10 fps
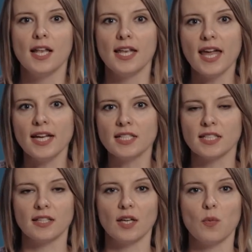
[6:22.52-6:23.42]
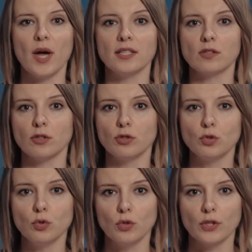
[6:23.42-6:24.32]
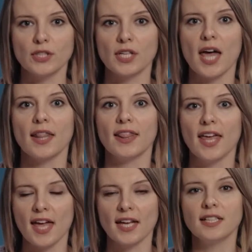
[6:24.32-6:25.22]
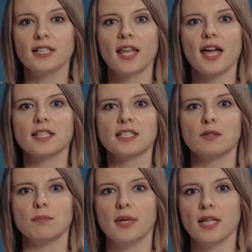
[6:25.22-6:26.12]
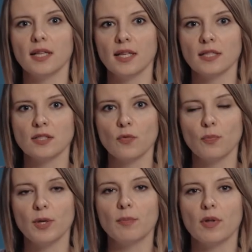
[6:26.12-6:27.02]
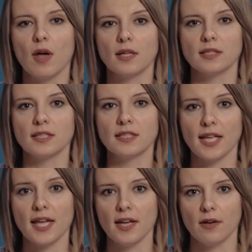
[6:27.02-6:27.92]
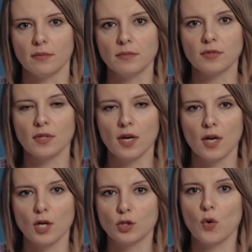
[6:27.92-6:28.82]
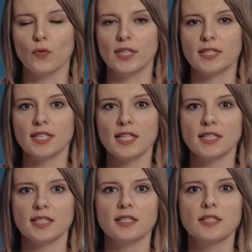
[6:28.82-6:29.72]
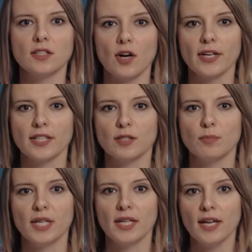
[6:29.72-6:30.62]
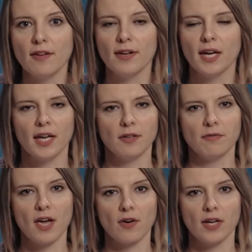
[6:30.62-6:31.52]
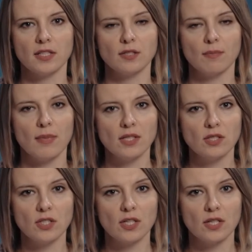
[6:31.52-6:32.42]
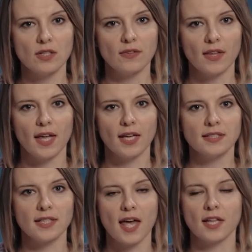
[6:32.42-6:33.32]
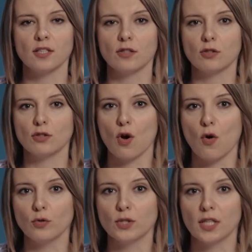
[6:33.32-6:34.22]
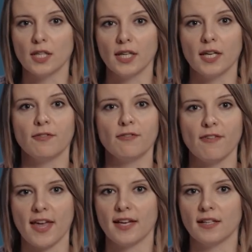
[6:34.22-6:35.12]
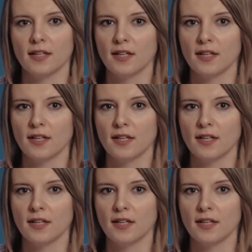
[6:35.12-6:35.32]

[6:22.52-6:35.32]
Later, they went on tours and then collected millions of people on stadiums. Soviet citizens started believing in various mystical things and totally fake